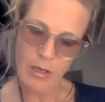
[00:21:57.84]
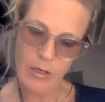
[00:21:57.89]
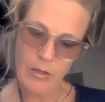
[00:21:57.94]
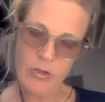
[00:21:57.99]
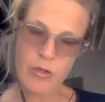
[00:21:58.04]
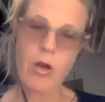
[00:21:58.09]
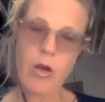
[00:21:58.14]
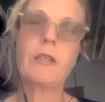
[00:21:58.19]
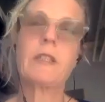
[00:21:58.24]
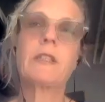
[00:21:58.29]

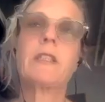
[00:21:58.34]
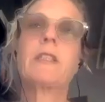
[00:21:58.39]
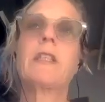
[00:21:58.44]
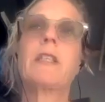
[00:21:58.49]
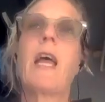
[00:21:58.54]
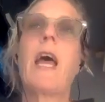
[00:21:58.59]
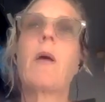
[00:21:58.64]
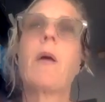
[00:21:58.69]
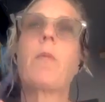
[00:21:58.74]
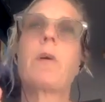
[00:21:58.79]
to
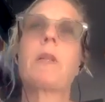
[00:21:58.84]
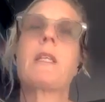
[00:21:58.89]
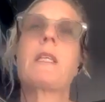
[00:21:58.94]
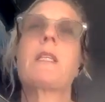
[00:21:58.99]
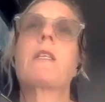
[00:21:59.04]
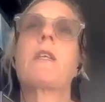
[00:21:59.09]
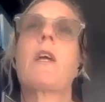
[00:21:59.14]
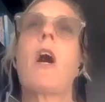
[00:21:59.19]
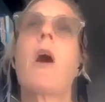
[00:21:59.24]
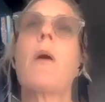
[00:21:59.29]
understand where
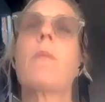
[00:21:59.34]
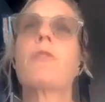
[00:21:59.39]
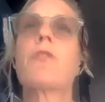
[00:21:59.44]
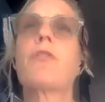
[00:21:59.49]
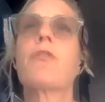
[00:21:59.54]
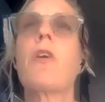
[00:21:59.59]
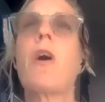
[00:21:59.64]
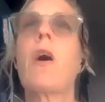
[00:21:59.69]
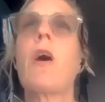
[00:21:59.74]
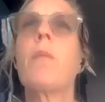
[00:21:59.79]
this comes
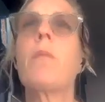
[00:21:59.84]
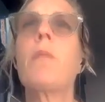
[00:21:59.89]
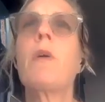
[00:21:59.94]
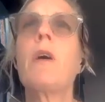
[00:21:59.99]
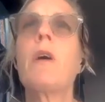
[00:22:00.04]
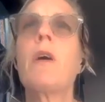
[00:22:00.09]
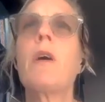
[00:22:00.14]
from.